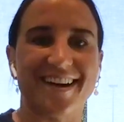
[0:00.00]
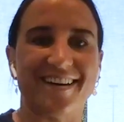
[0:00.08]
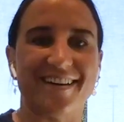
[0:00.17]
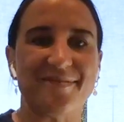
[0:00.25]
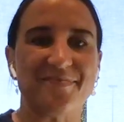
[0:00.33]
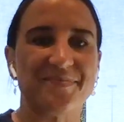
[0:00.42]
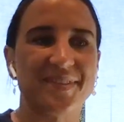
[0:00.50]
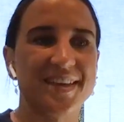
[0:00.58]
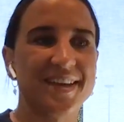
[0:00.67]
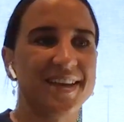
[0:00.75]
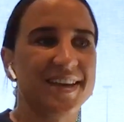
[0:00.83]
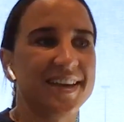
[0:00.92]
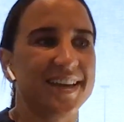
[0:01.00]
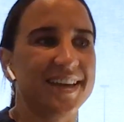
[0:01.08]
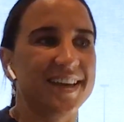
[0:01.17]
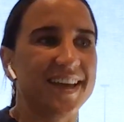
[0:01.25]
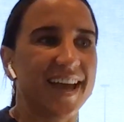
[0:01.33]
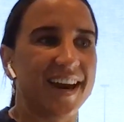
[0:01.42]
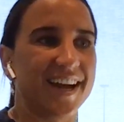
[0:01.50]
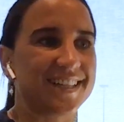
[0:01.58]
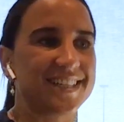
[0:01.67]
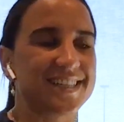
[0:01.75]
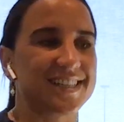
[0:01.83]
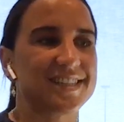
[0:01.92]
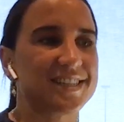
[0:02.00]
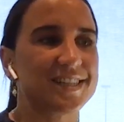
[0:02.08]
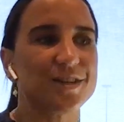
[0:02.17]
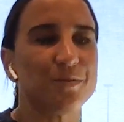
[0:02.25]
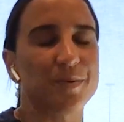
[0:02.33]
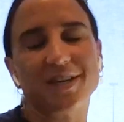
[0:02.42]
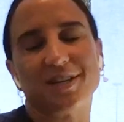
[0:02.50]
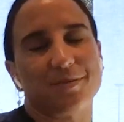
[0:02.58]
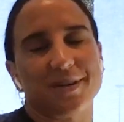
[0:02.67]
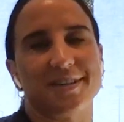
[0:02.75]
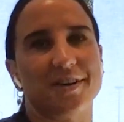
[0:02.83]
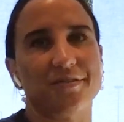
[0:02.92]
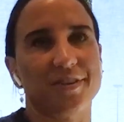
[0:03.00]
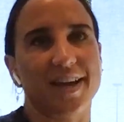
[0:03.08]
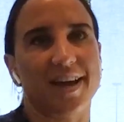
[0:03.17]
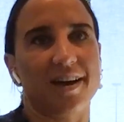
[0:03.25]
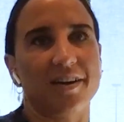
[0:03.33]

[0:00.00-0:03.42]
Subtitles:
And I just still pinch myself now.